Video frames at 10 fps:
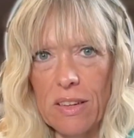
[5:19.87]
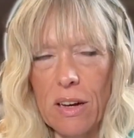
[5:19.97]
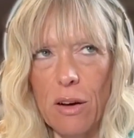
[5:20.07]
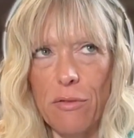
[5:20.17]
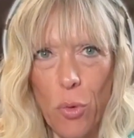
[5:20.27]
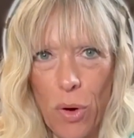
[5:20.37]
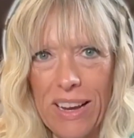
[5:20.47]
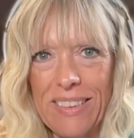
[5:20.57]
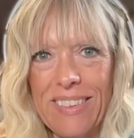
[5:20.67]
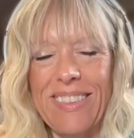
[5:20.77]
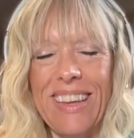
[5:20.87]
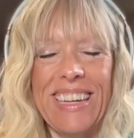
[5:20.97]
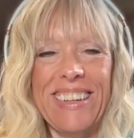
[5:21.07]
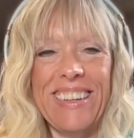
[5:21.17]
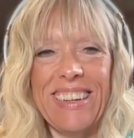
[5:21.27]
a voice
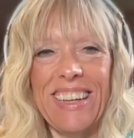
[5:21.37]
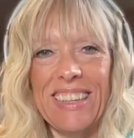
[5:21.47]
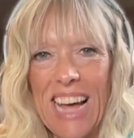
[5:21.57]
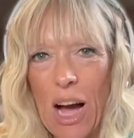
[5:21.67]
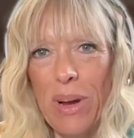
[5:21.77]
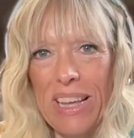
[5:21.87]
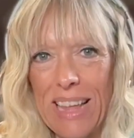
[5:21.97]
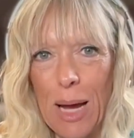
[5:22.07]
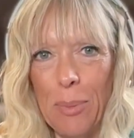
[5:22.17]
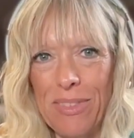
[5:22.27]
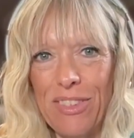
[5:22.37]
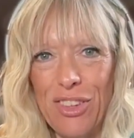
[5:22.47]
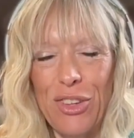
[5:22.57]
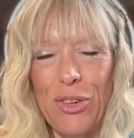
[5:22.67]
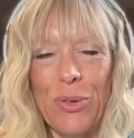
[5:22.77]
and allowing them
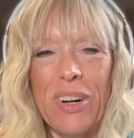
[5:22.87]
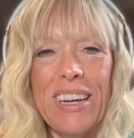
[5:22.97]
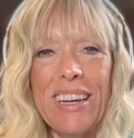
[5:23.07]
to